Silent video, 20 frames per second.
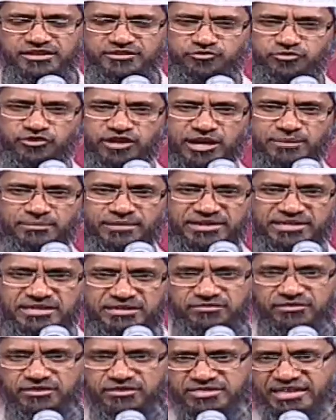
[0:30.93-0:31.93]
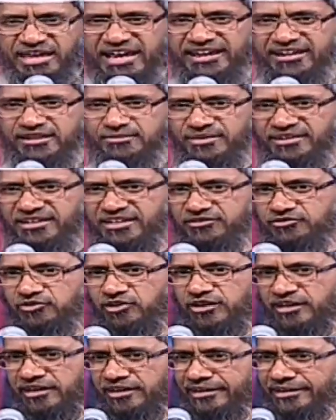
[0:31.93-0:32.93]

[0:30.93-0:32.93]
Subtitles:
says Quran matches the science, but does not